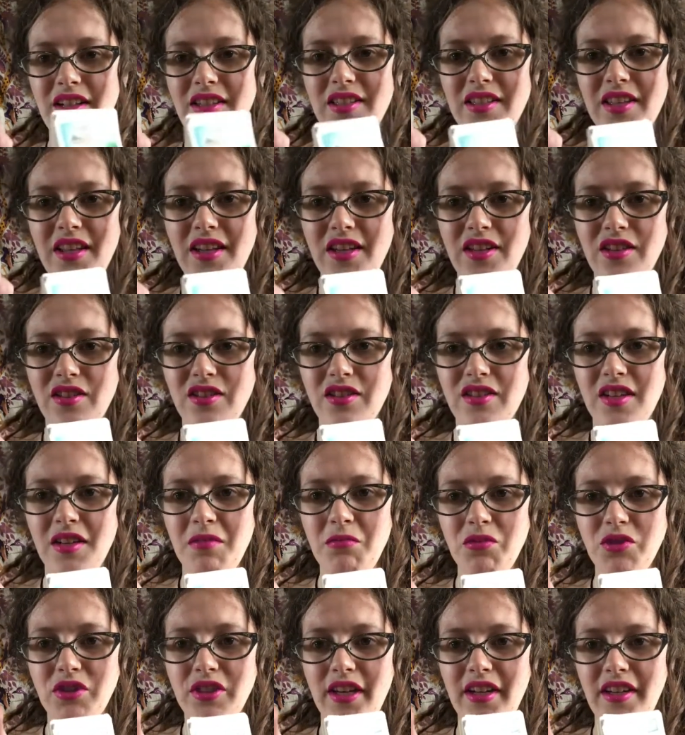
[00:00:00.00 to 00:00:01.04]
like
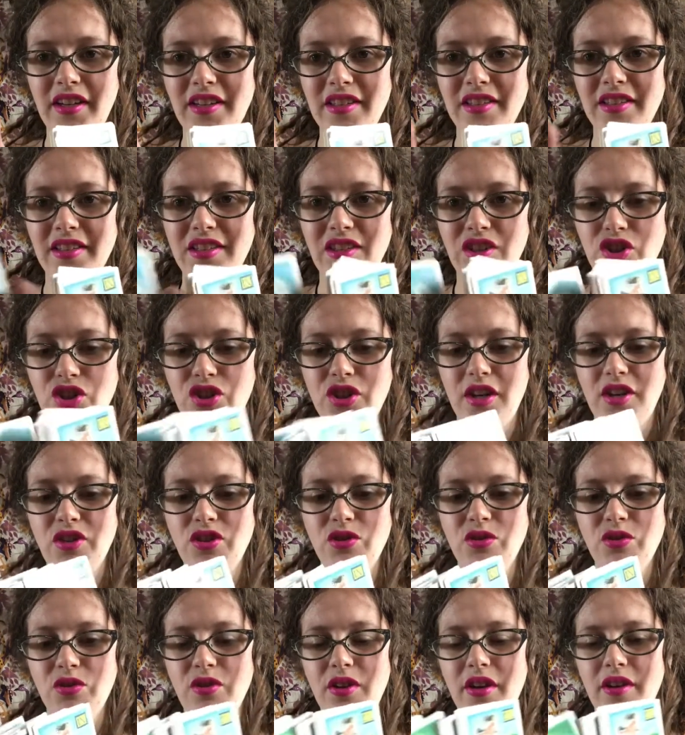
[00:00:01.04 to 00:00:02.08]
simultaneously
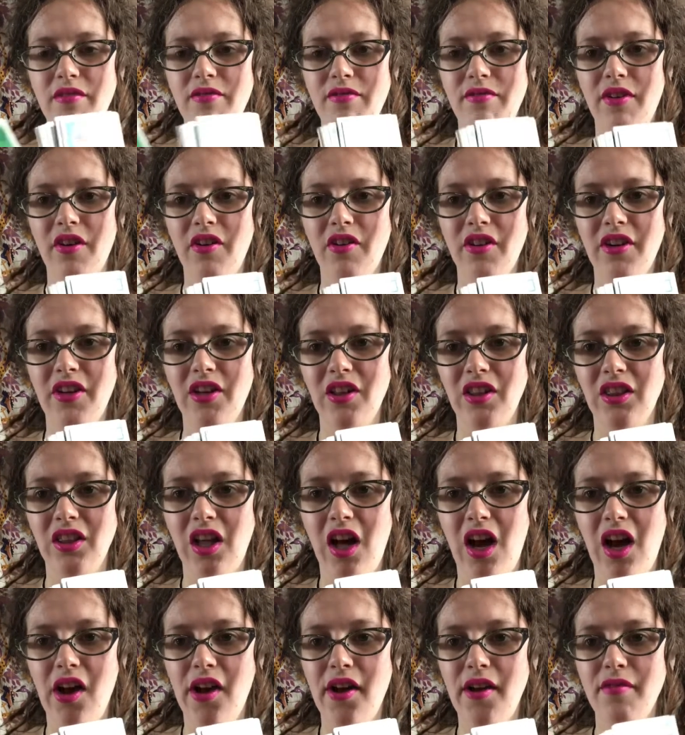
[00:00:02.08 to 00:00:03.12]
gentle and very
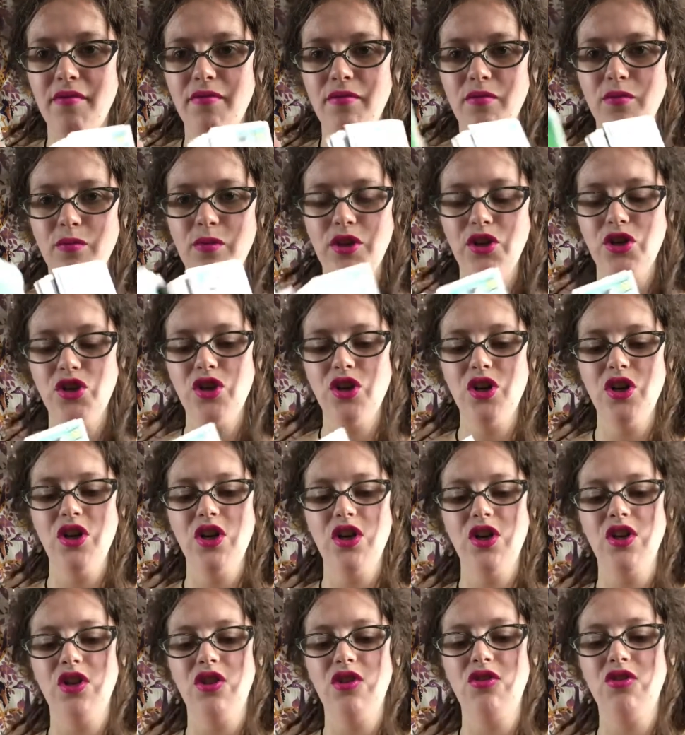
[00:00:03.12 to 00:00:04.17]
alive, which
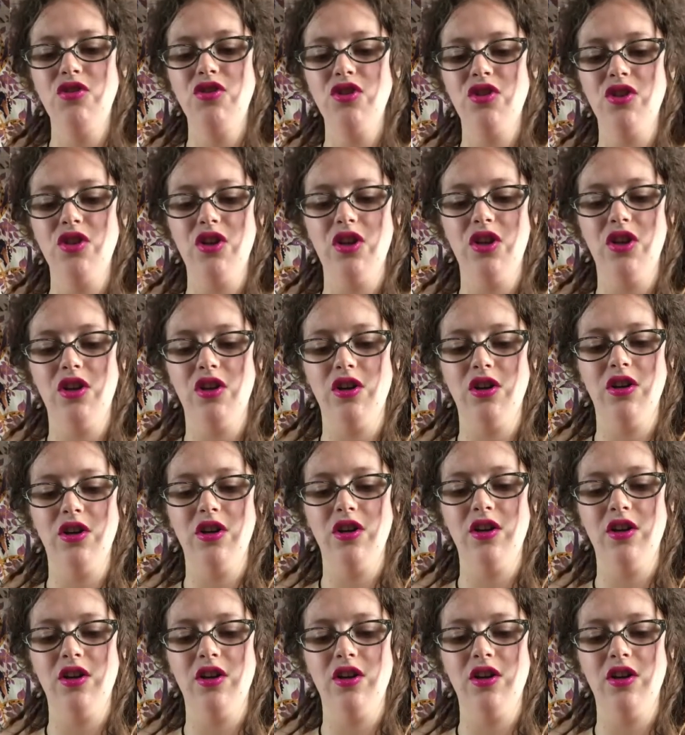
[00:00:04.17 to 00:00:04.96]
usually,